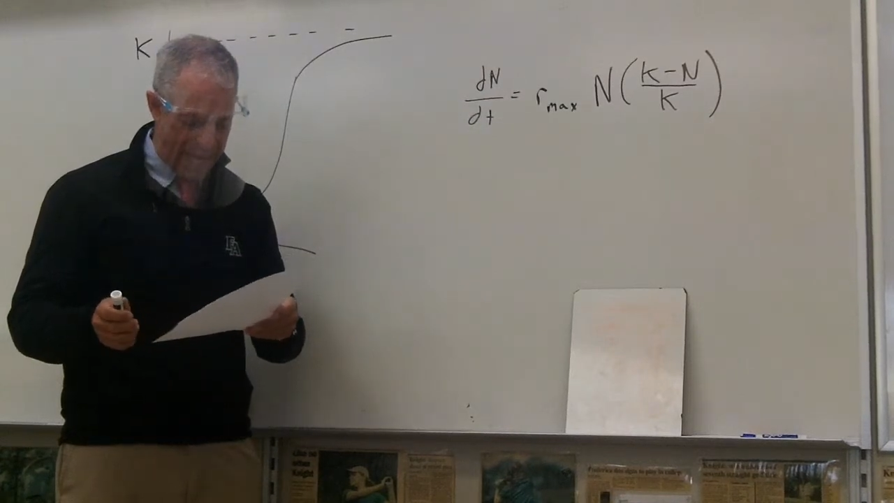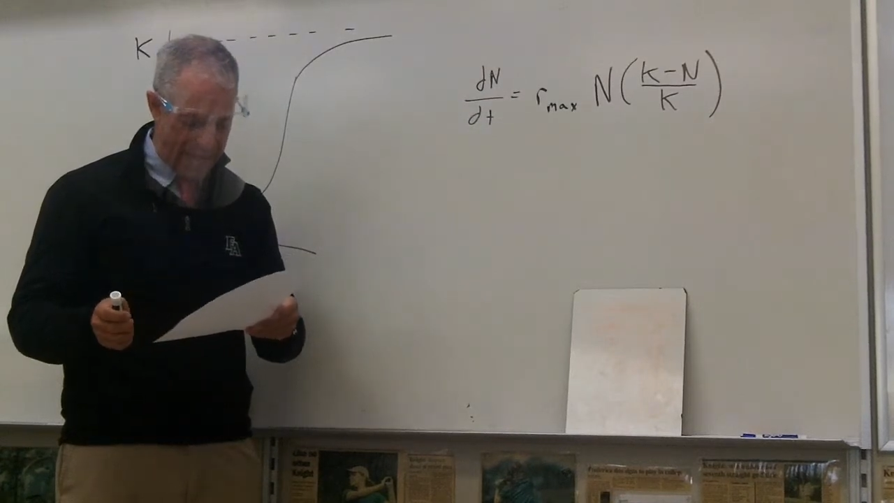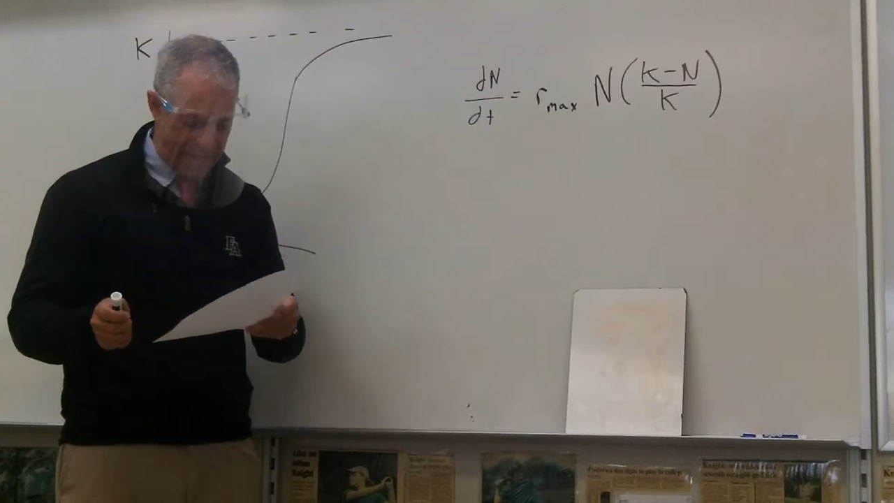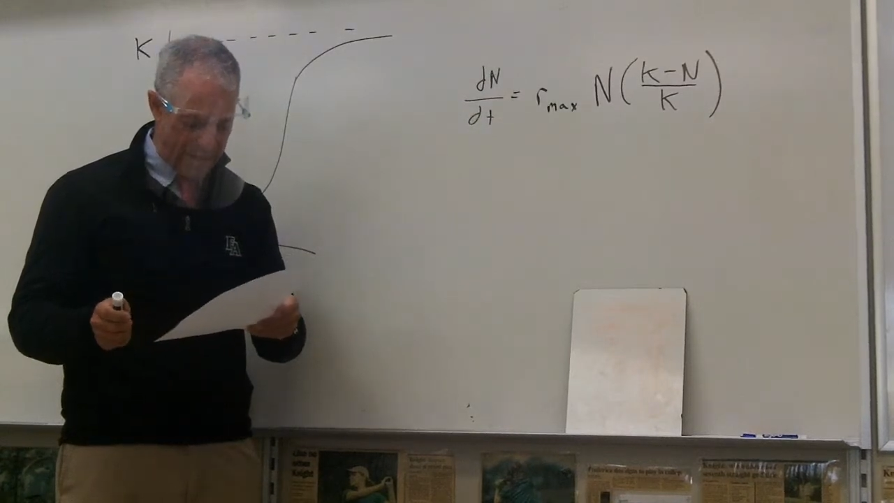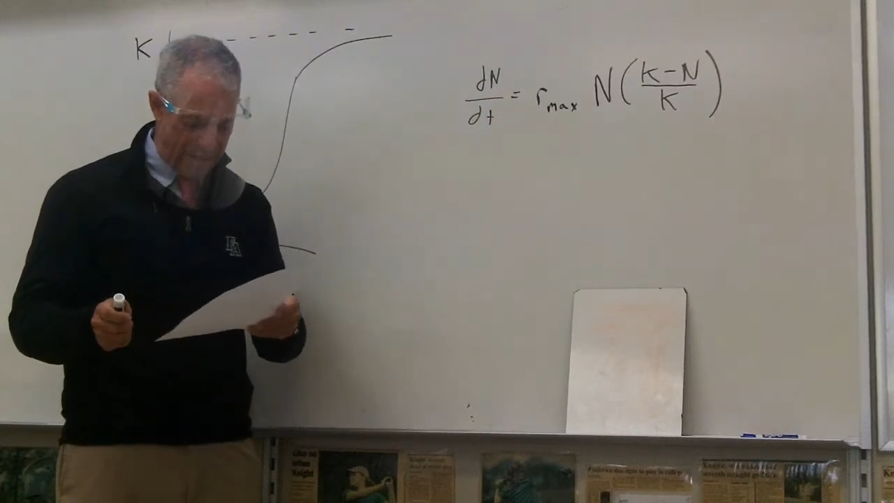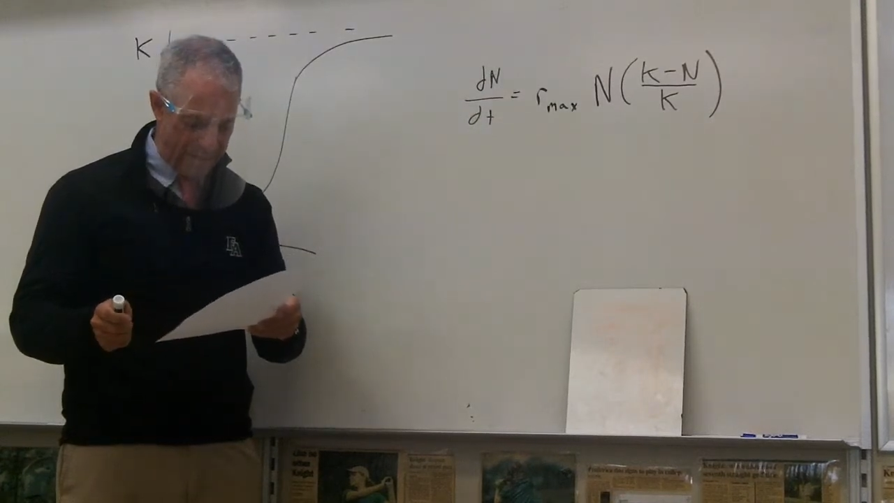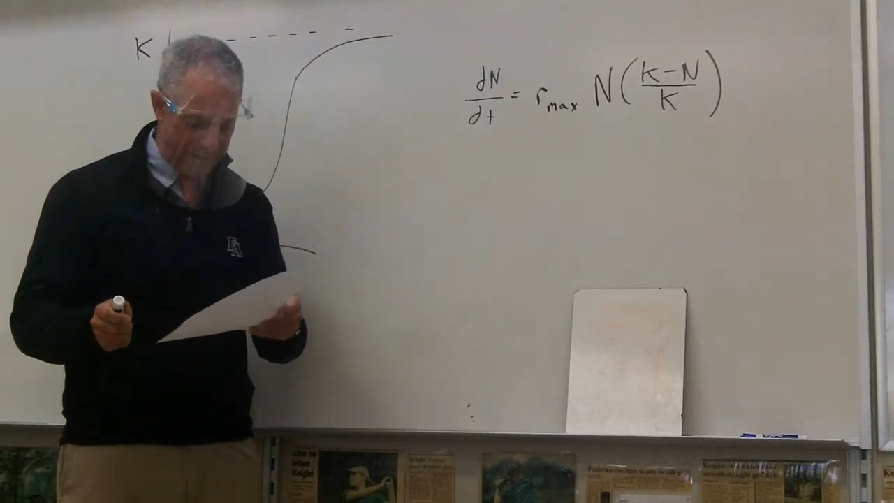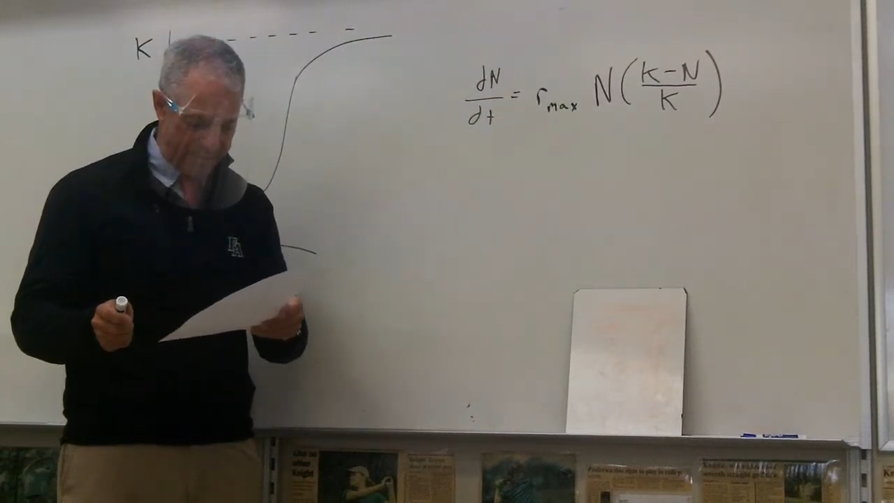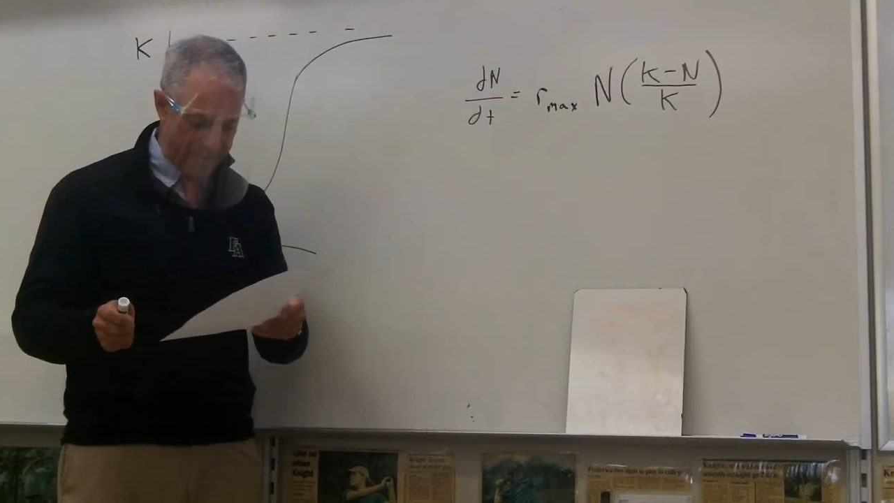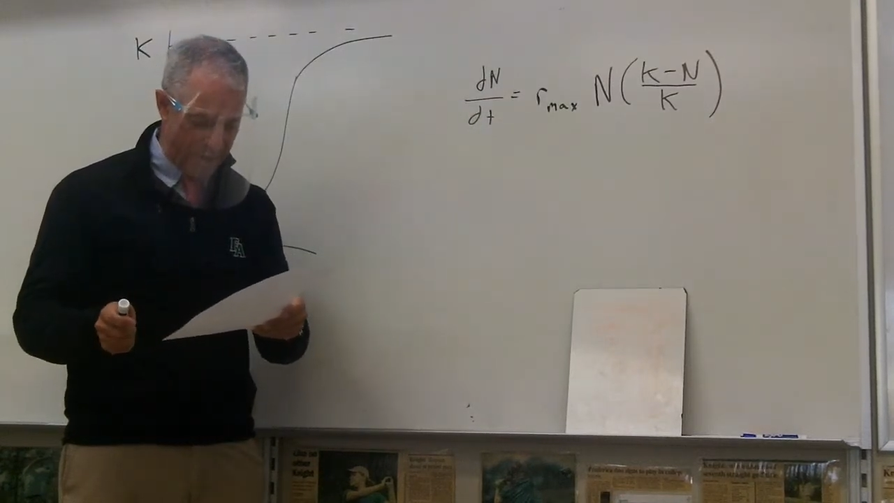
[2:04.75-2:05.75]
eight
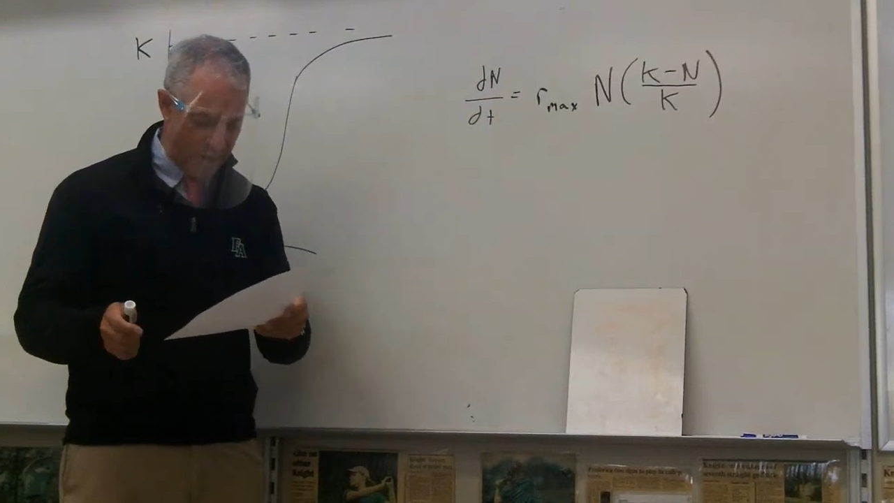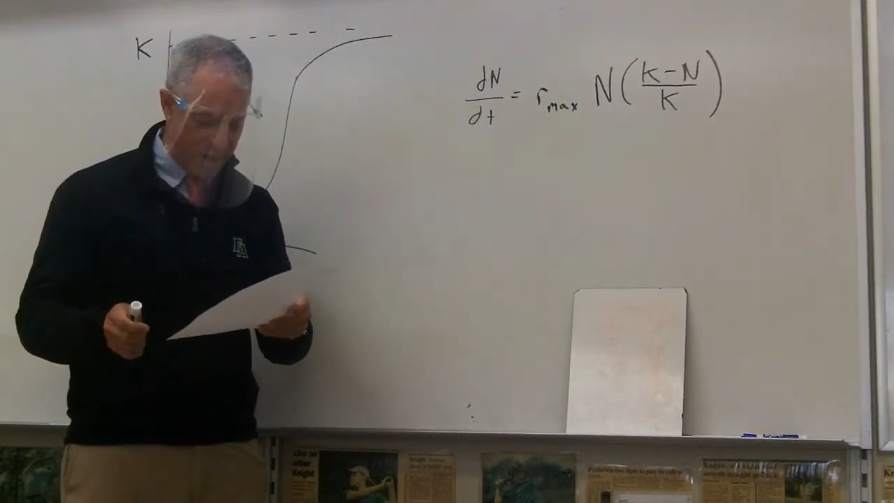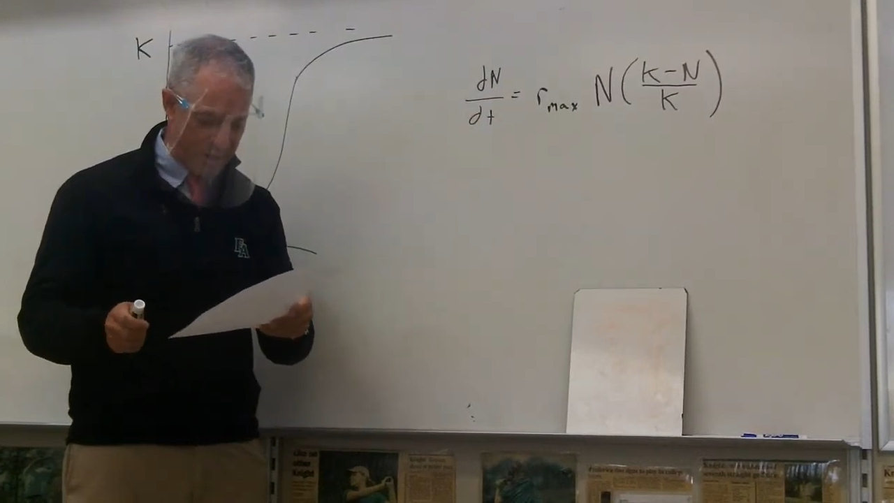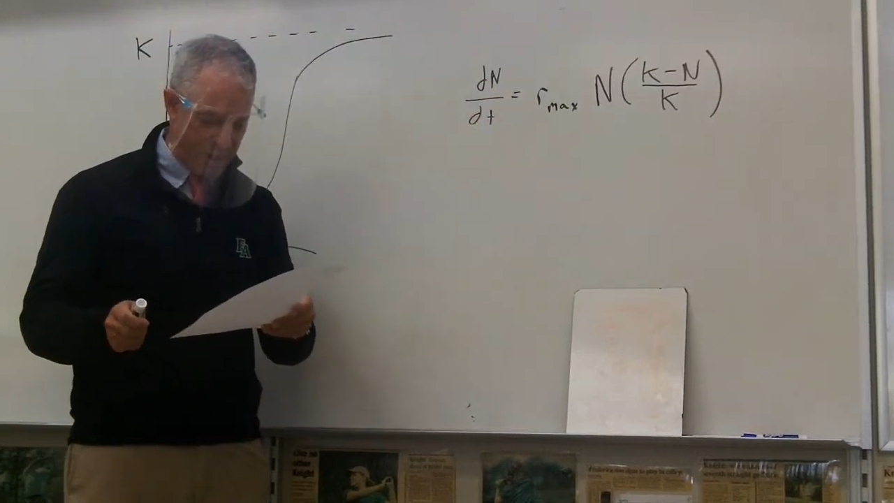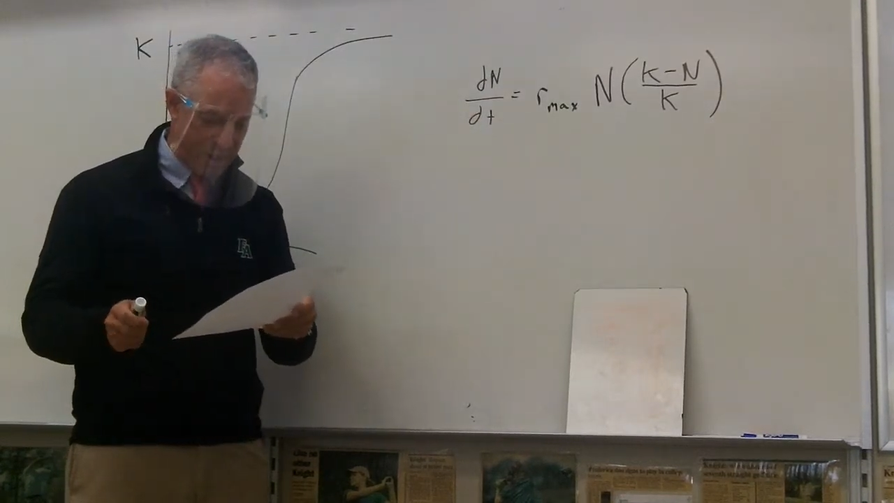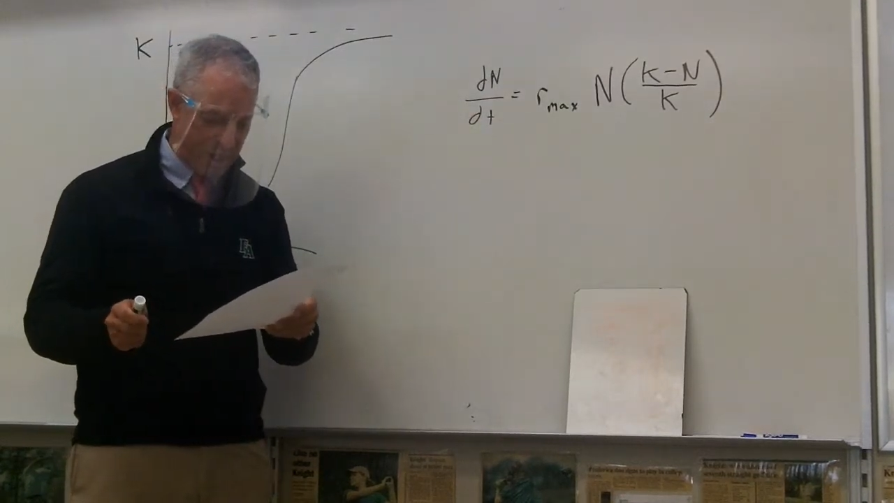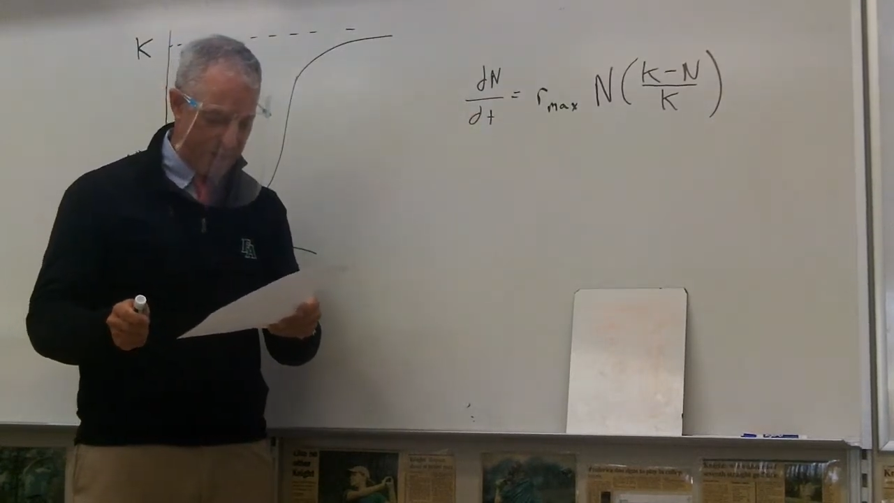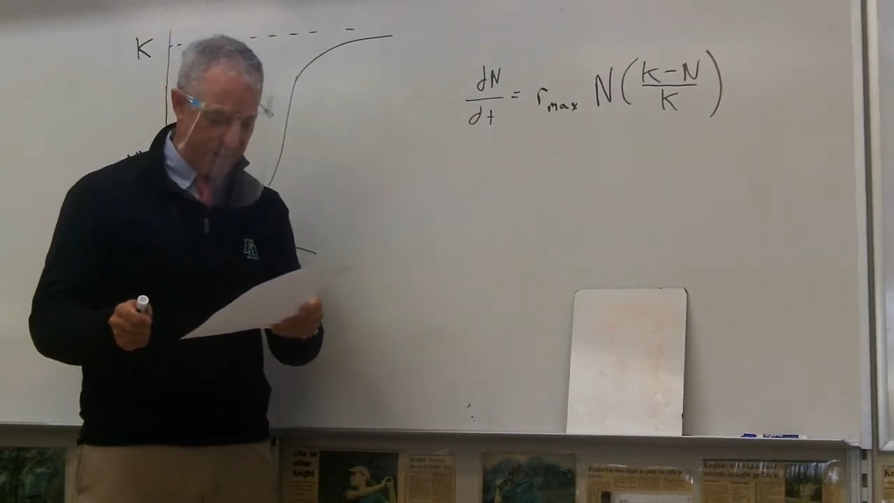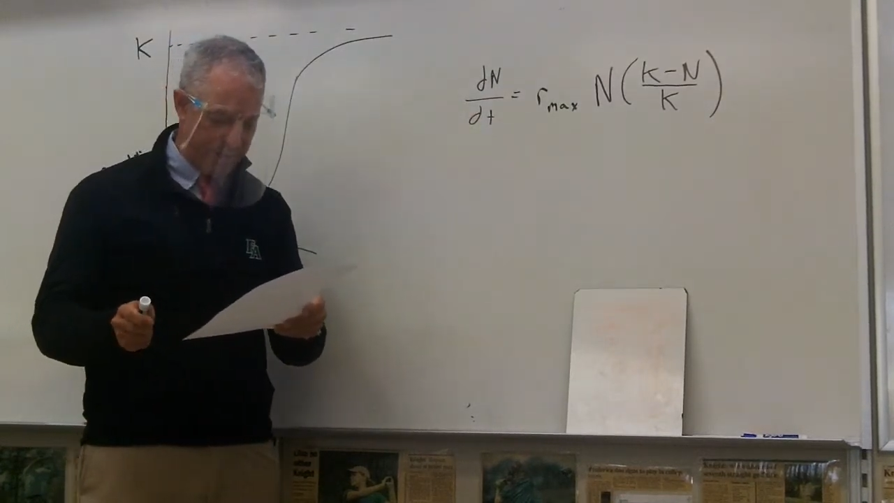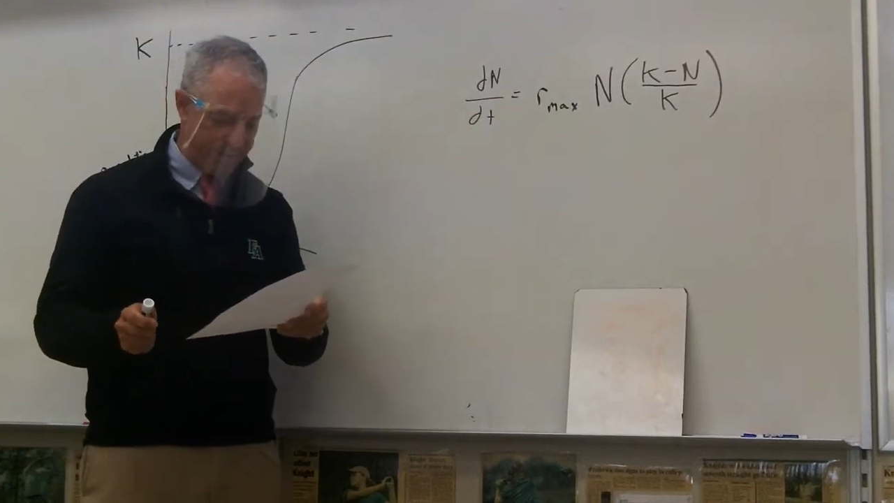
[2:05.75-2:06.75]
on your sheet.